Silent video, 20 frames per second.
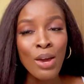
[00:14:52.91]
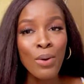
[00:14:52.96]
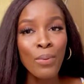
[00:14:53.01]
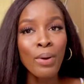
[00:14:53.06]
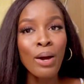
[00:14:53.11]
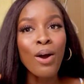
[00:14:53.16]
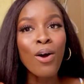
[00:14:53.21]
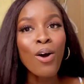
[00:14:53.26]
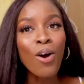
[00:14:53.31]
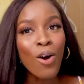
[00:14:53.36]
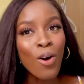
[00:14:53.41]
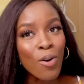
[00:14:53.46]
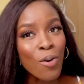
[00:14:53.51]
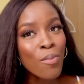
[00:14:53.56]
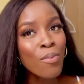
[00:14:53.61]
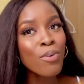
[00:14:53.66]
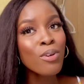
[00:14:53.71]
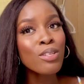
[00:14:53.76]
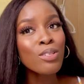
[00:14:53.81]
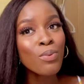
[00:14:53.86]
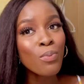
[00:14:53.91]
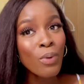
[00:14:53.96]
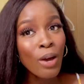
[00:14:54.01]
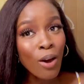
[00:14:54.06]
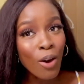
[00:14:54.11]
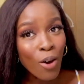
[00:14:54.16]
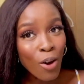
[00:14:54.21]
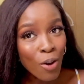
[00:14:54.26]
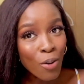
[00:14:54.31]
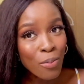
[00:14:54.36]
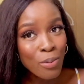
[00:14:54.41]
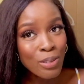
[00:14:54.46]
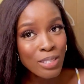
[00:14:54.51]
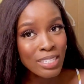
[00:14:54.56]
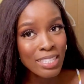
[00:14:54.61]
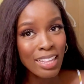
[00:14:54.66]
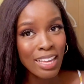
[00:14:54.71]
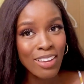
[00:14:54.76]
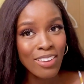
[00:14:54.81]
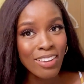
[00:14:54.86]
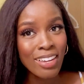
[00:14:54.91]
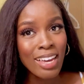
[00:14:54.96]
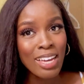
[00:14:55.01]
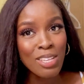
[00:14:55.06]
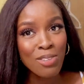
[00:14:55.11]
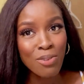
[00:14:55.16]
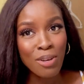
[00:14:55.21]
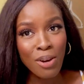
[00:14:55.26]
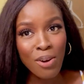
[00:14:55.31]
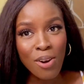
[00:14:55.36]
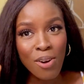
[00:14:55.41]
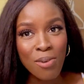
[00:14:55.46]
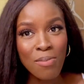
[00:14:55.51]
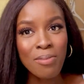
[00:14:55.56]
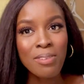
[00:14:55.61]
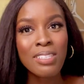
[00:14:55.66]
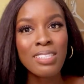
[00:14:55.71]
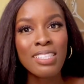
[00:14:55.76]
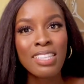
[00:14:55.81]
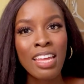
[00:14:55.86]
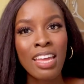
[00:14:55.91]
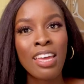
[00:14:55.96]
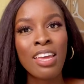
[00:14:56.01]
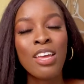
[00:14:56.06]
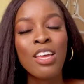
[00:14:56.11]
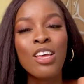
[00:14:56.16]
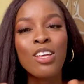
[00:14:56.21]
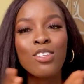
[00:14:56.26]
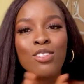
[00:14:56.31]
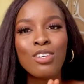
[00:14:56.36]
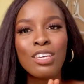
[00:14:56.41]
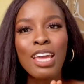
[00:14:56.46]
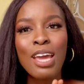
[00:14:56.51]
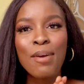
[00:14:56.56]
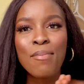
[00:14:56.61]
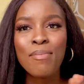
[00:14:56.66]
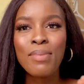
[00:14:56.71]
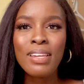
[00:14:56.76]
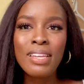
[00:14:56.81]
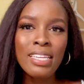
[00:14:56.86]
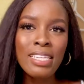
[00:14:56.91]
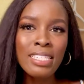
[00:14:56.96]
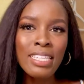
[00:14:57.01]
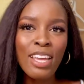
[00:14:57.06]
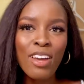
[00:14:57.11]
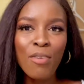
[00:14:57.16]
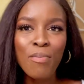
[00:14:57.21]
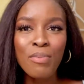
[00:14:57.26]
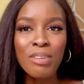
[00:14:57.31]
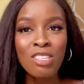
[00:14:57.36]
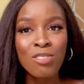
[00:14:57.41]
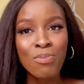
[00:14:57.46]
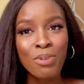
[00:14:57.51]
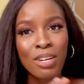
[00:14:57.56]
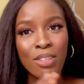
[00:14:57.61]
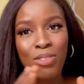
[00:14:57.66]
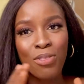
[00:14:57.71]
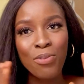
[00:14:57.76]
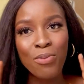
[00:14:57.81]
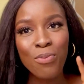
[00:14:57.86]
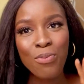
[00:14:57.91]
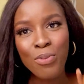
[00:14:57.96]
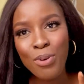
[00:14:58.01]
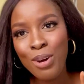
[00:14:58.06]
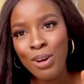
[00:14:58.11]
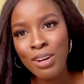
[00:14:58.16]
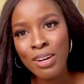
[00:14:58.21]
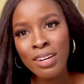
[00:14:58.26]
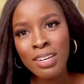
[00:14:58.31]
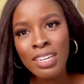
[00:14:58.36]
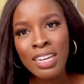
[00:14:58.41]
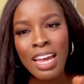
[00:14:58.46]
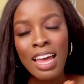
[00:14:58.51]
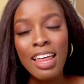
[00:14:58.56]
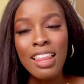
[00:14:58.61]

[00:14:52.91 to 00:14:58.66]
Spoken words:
We are almost there, you guys. We are almost there. So yeah, please help me spread the word.